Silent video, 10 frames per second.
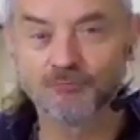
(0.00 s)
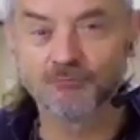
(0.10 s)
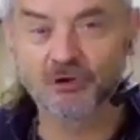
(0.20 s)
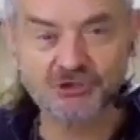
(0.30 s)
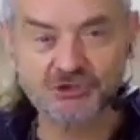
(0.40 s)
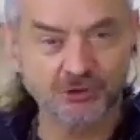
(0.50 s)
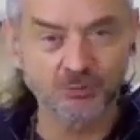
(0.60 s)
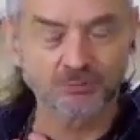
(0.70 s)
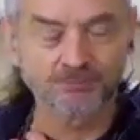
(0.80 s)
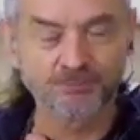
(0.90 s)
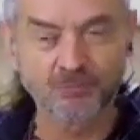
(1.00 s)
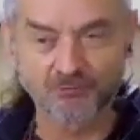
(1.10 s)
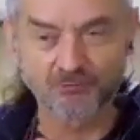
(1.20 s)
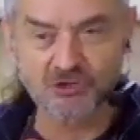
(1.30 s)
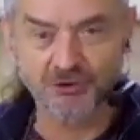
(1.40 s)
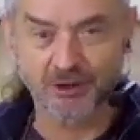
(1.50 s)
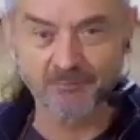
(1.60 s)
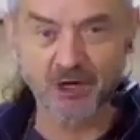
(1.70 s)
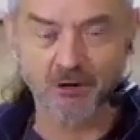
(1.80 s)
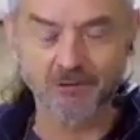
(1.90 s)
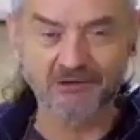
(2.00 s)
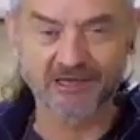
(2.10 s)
version the version I'm currently